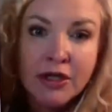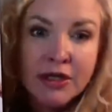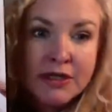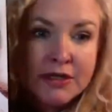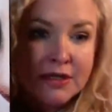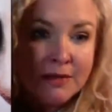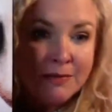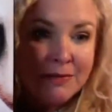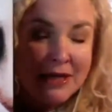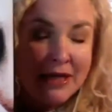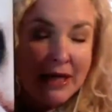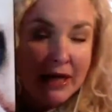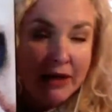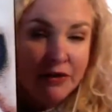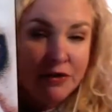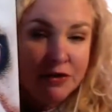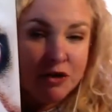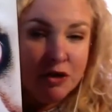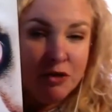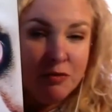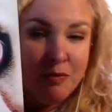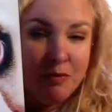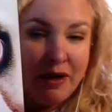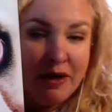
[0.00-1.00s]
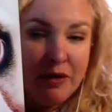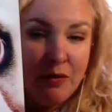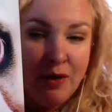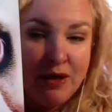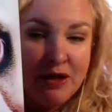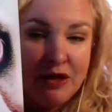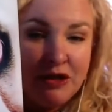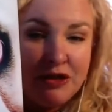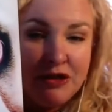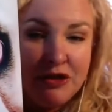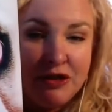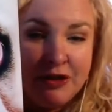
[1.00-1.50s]
Something else you might
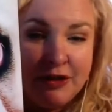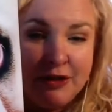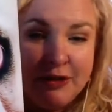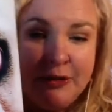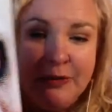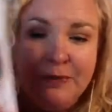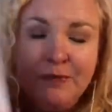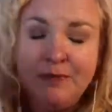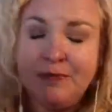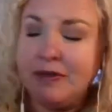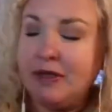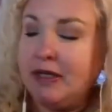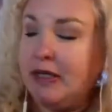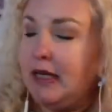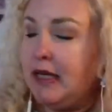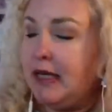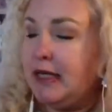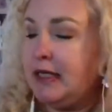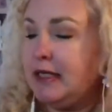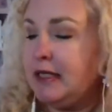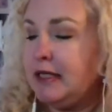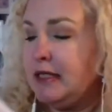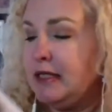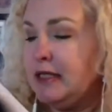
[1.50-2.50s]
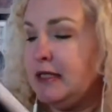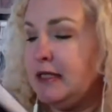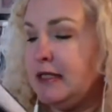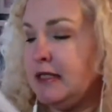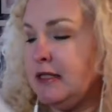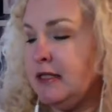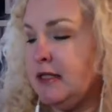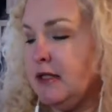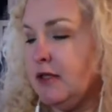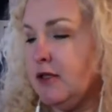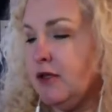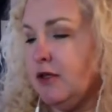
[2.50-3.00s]
want to do
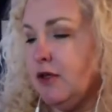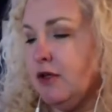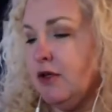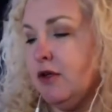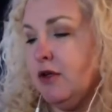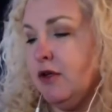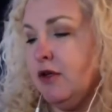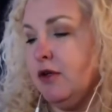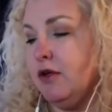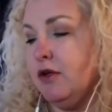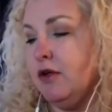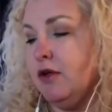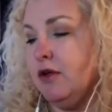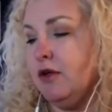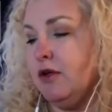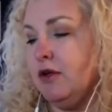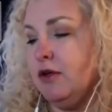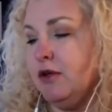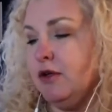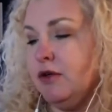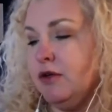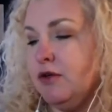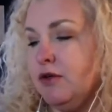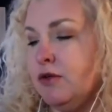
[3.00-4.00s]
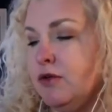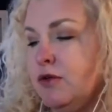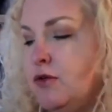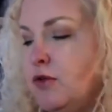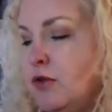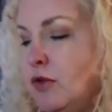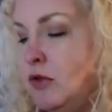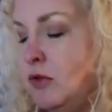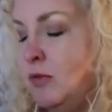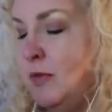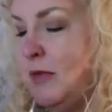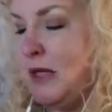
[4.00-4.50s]
is
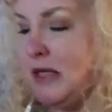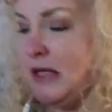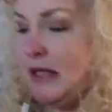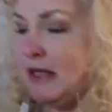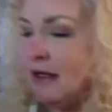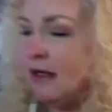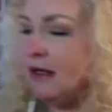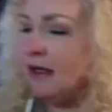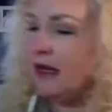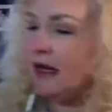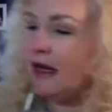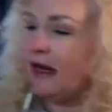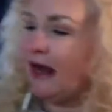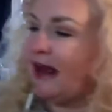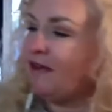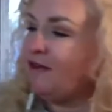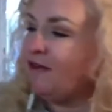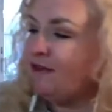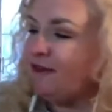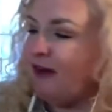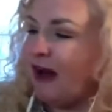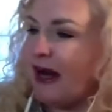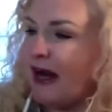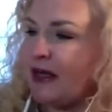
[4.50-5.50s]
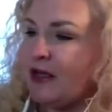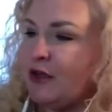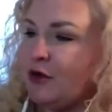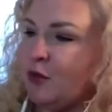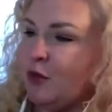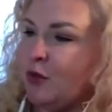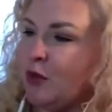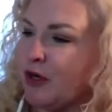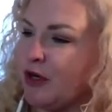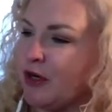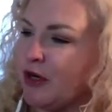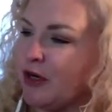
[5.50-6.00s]
zoom in and find a
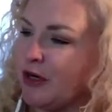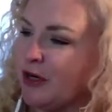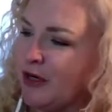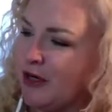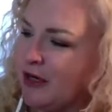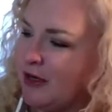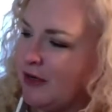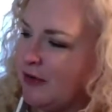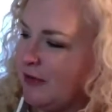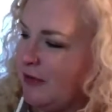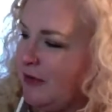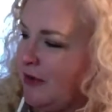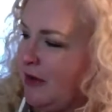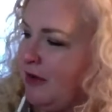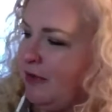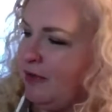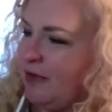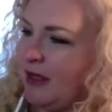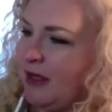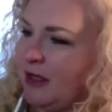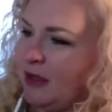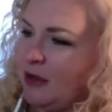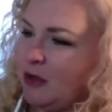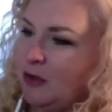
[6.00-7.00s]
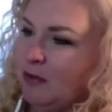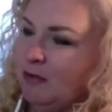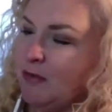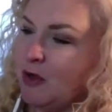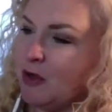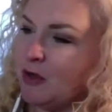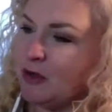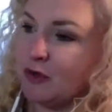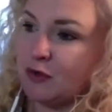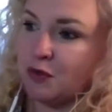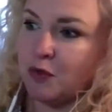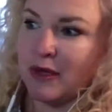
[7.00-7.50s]
word that you
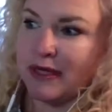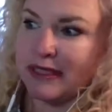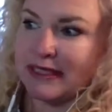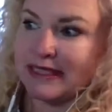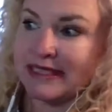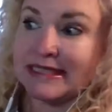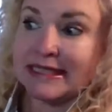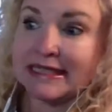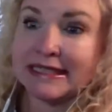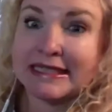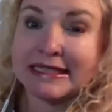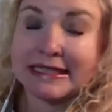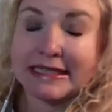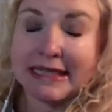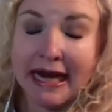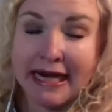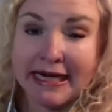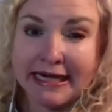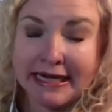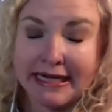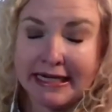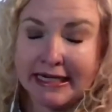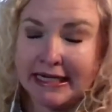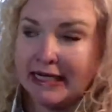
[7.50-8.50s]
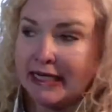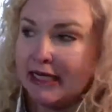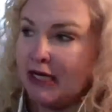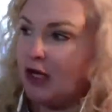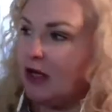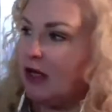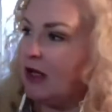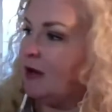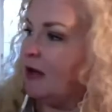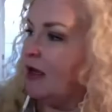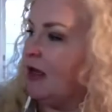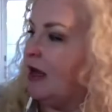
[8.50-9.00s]
most want to study,
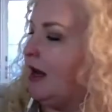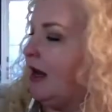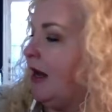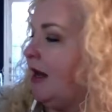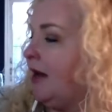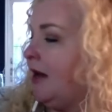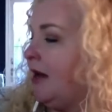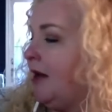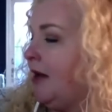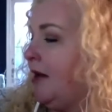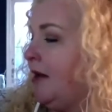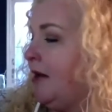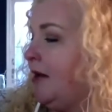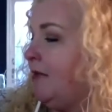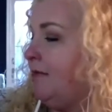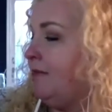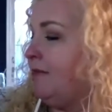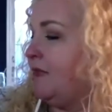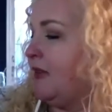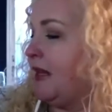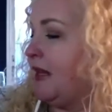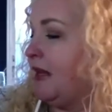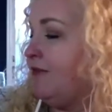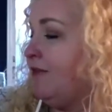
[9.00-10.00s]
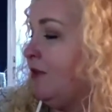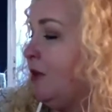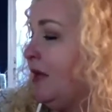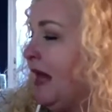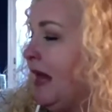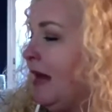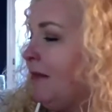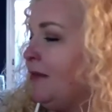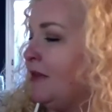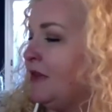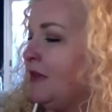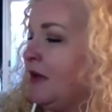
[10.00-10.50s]
like a
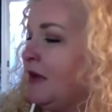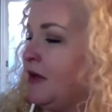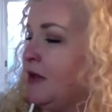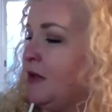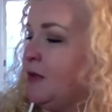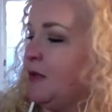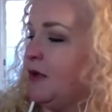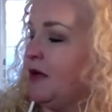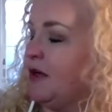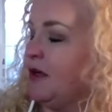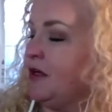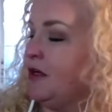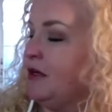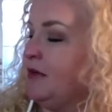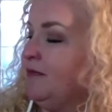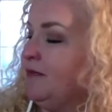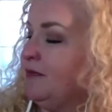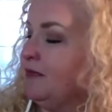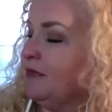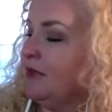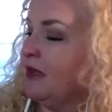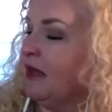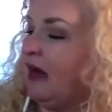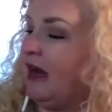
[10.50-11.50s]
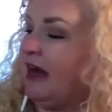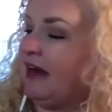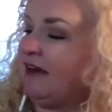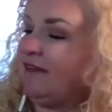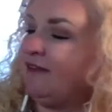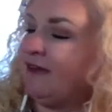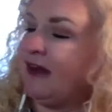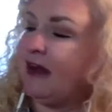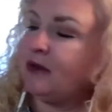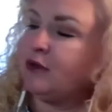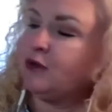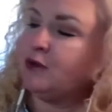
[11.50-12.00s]
vocabulary word. I
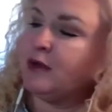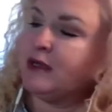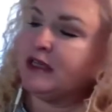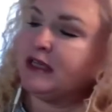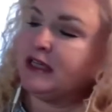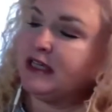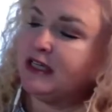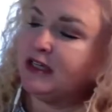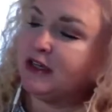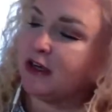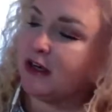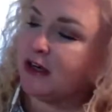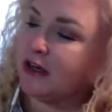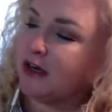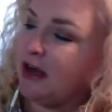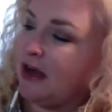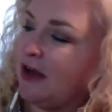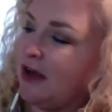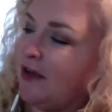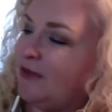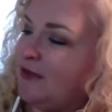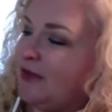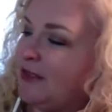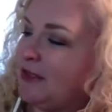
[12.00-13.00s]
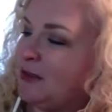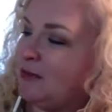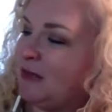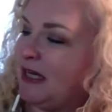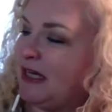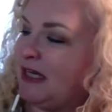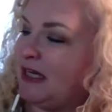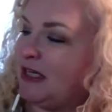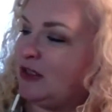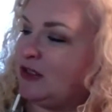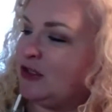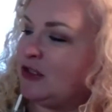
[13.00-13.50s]
found one here on this
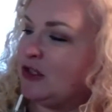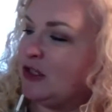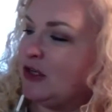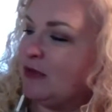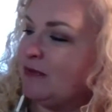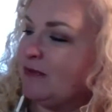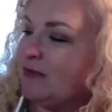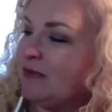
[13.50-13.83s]
page.